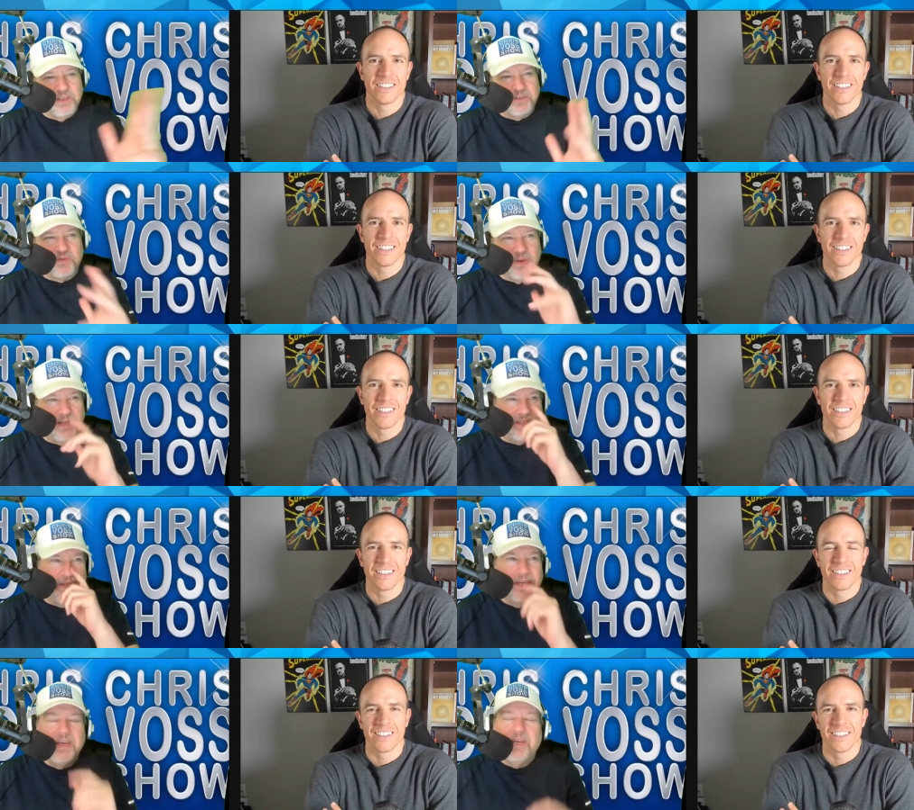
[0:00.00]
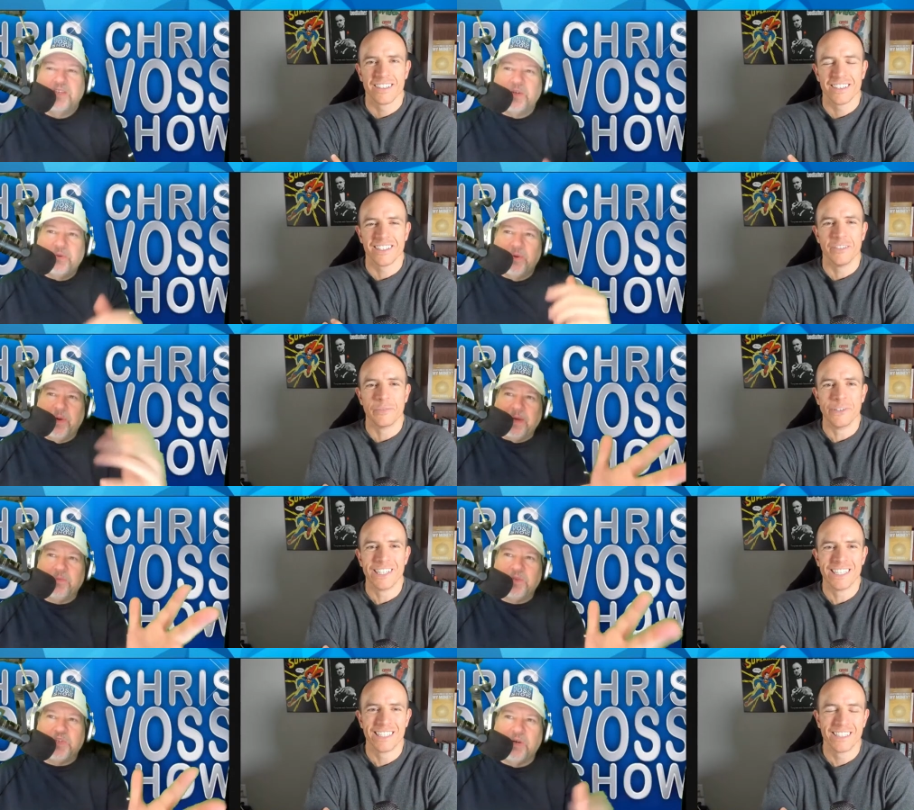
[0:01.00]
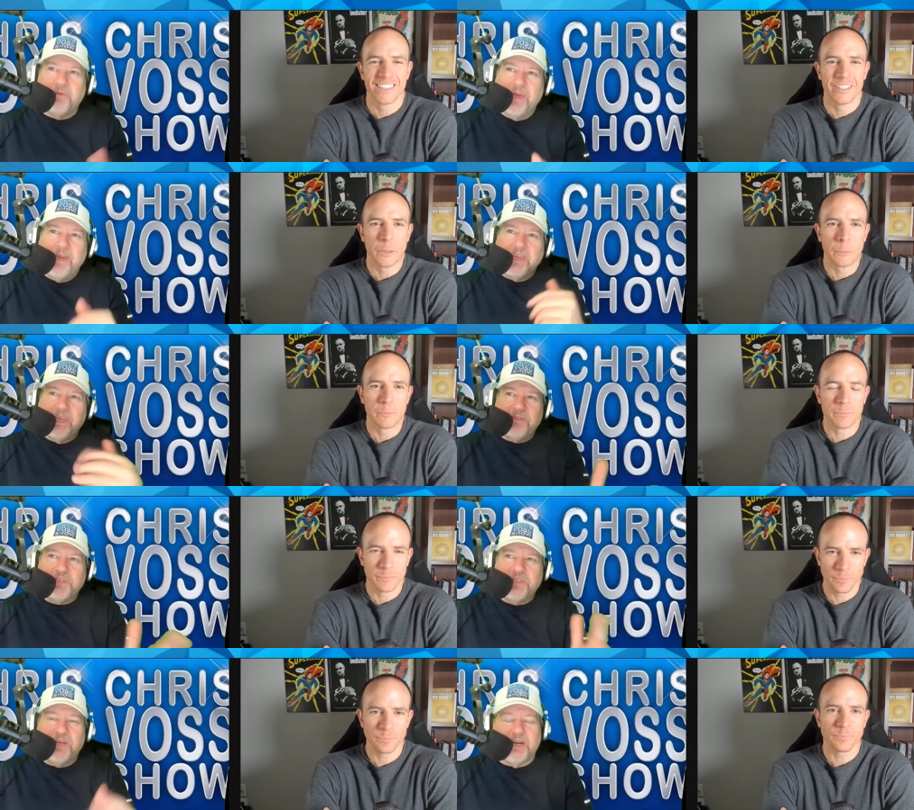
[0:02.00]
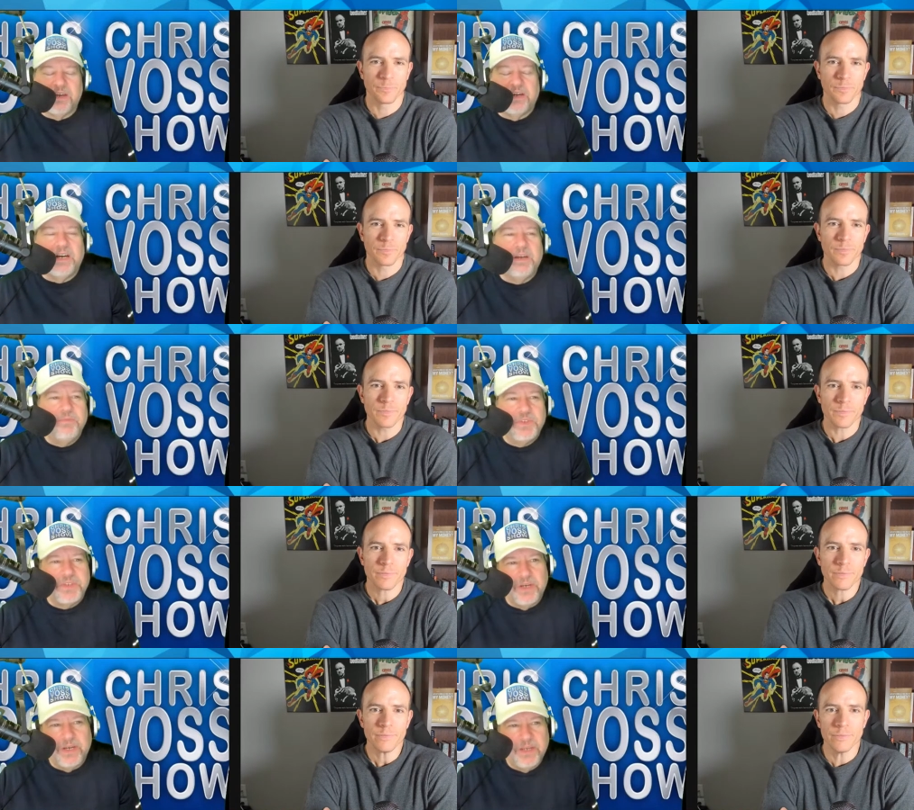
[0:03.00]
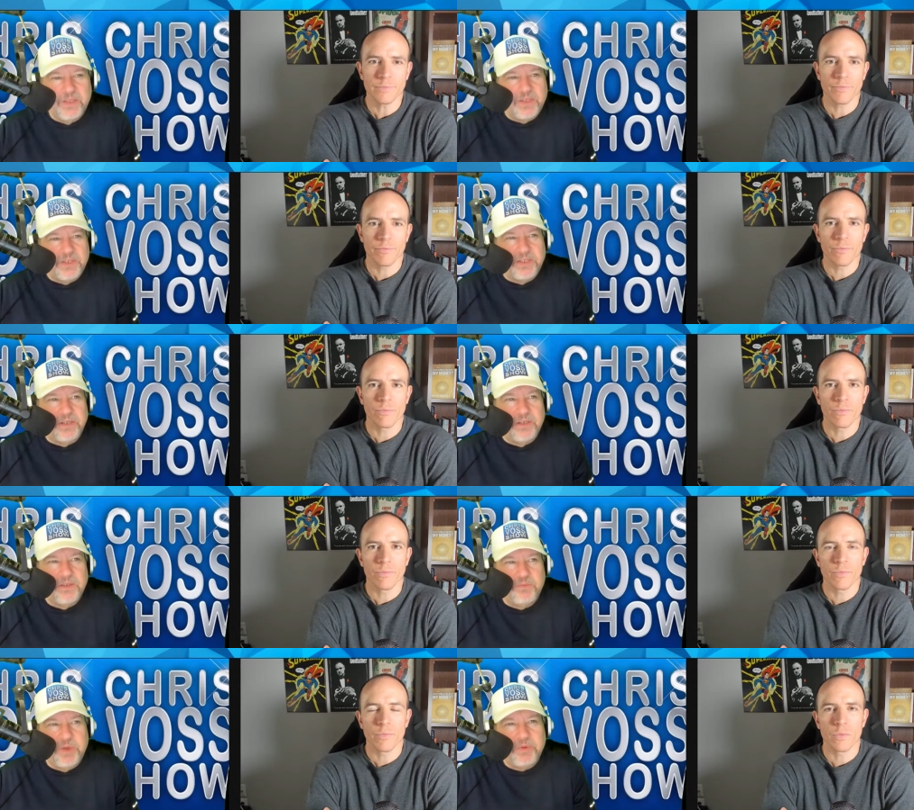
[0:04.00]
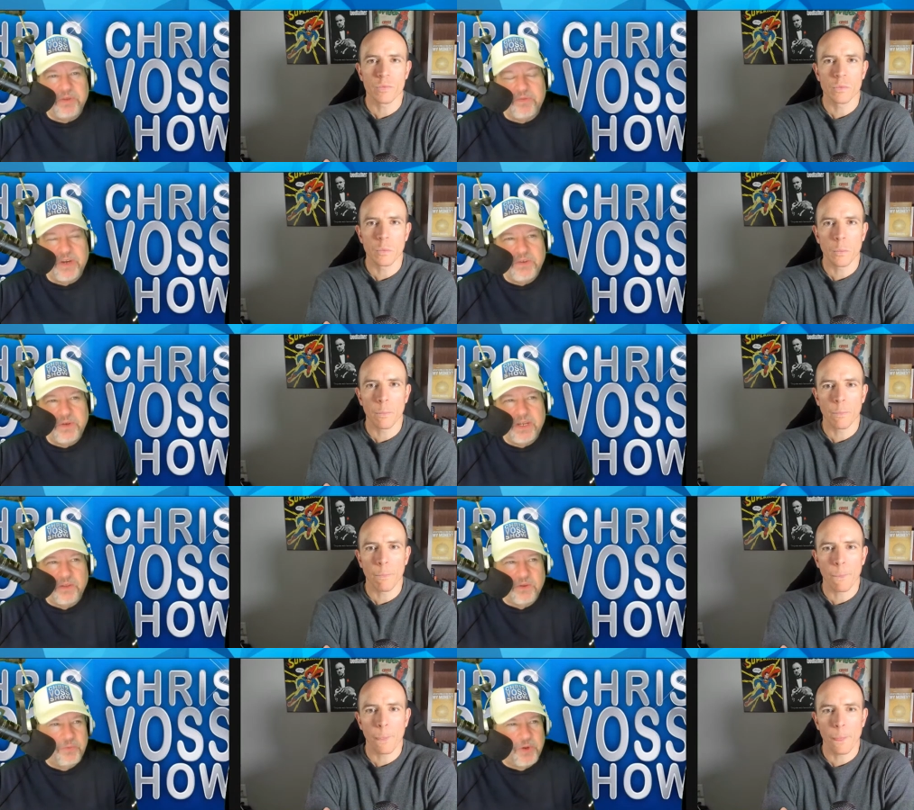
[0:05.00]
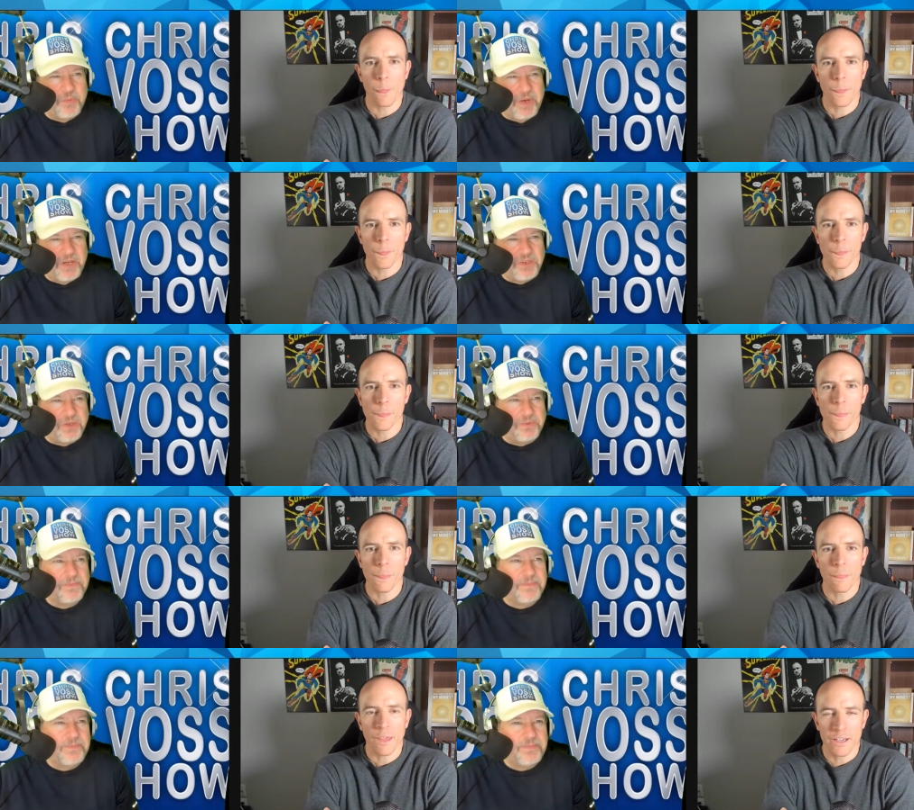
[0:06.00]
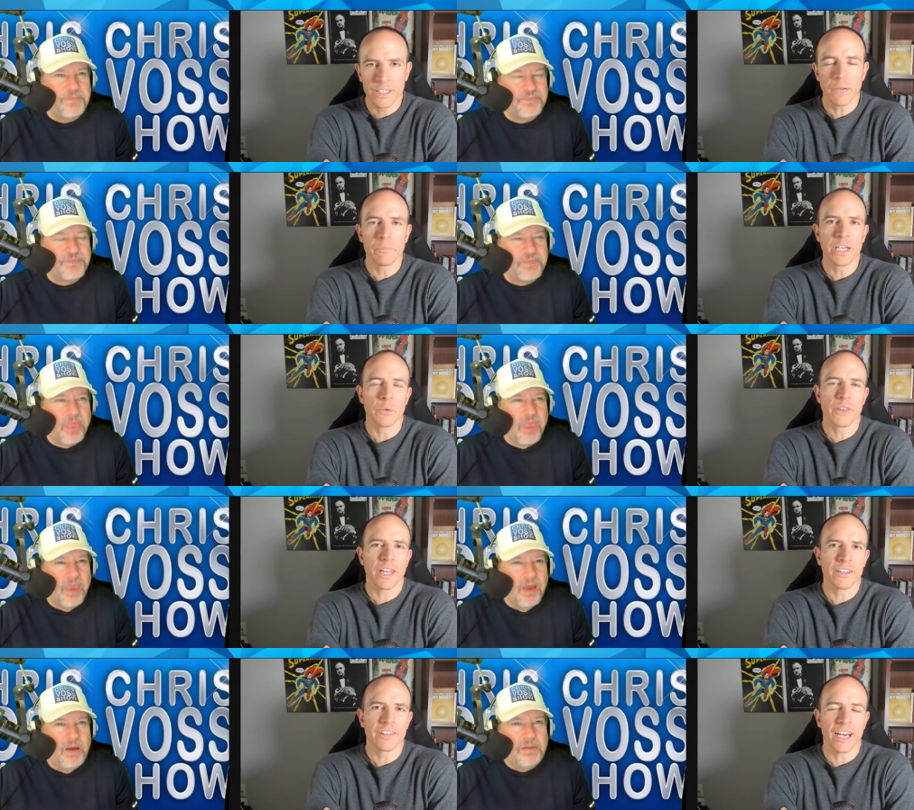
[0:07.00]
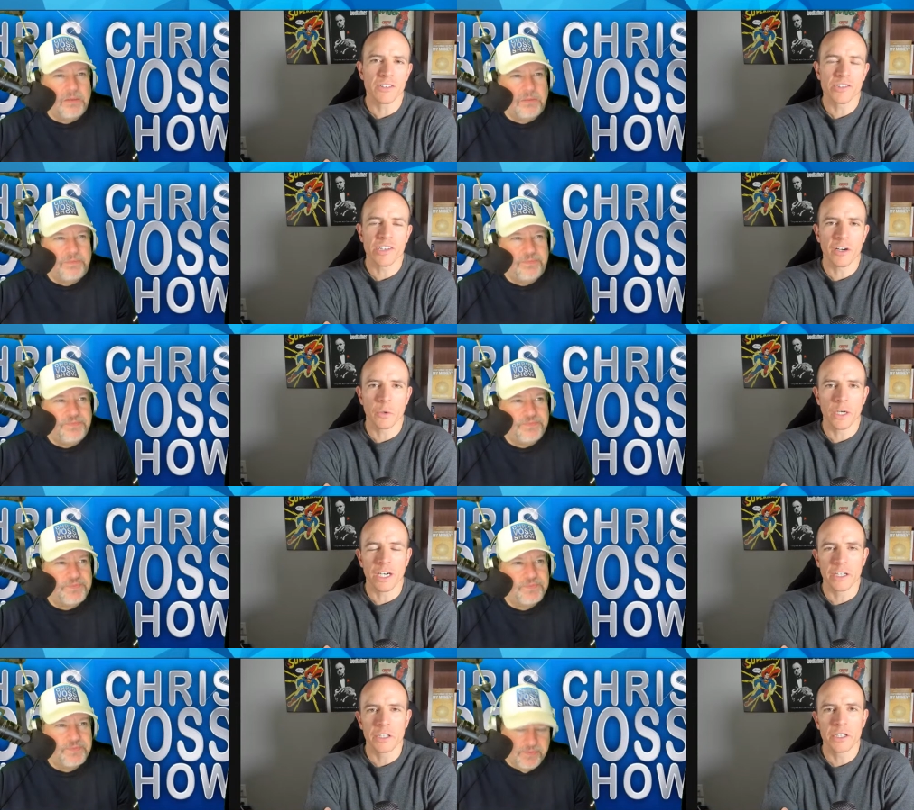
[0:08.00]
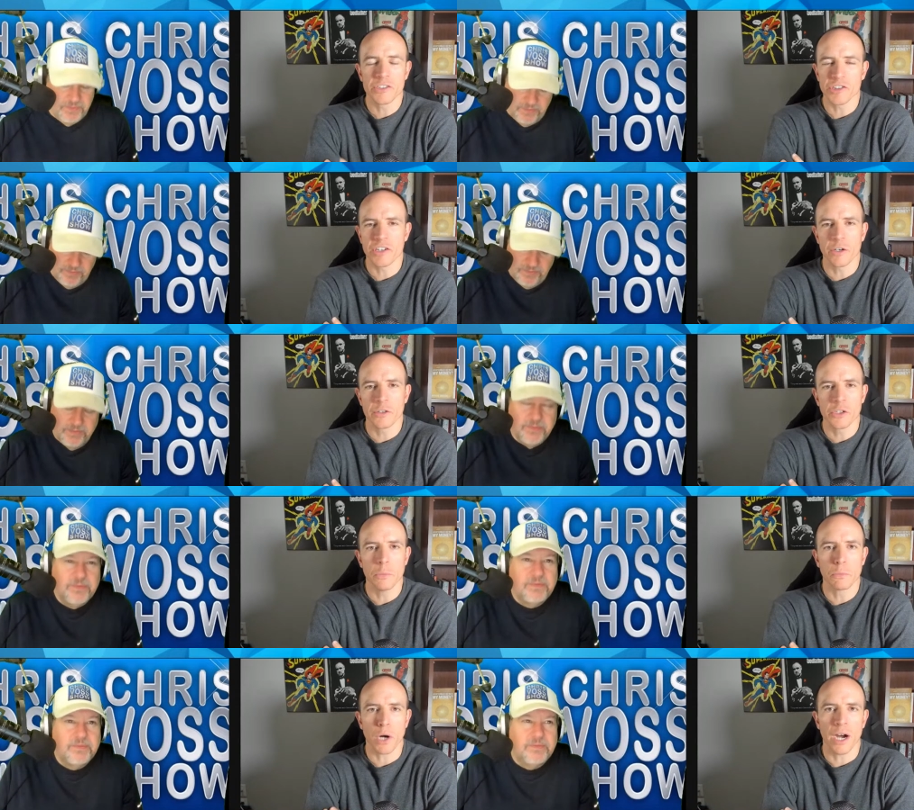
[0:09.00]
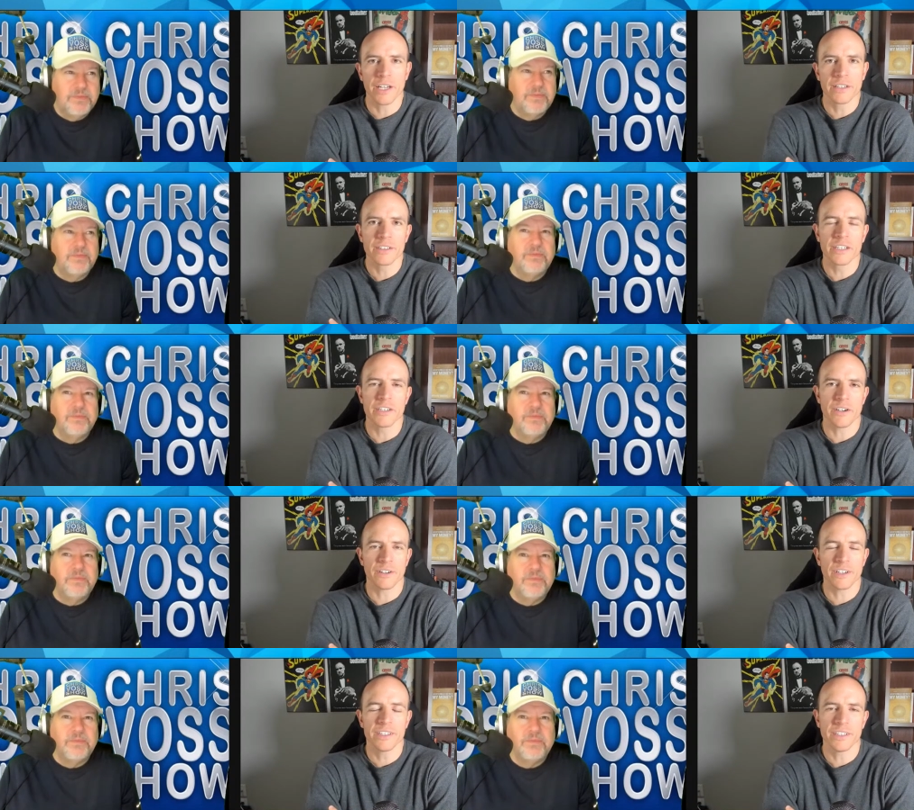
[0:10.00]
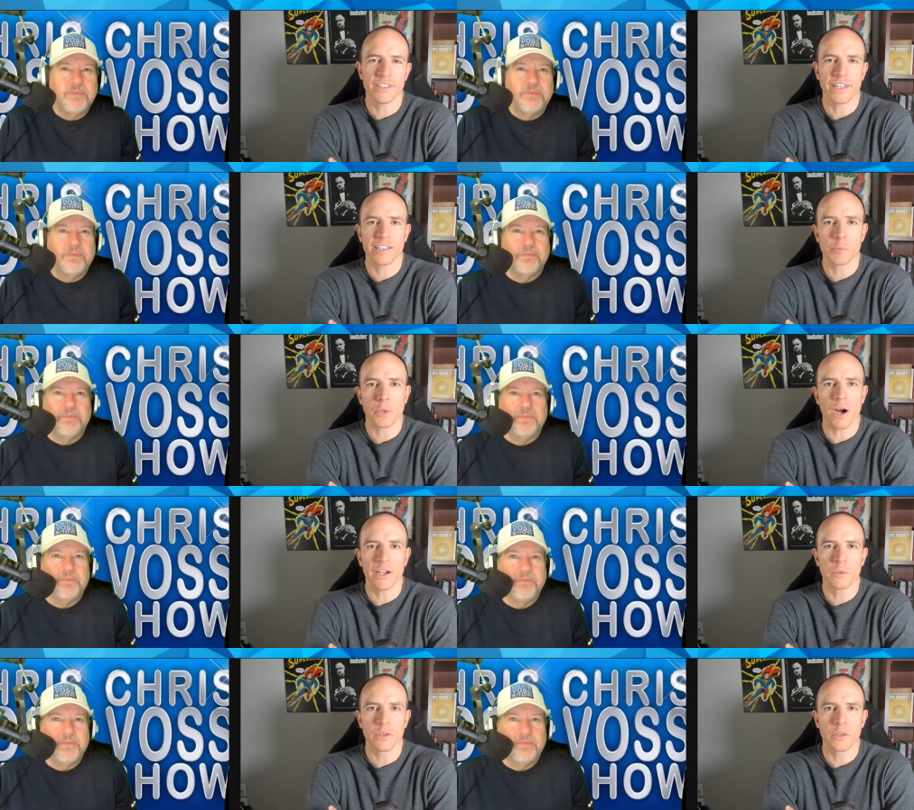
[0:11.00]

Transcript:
Speaker 1: crazy. So That's oh, welcome great. to the show. Give us the dot coms uh, that uh, people can find you at and learn more
Speaker 2: about you. Yep. Yeah, without a doubt. So uh, you can just go to Bryan Kuderna, and that's Bryan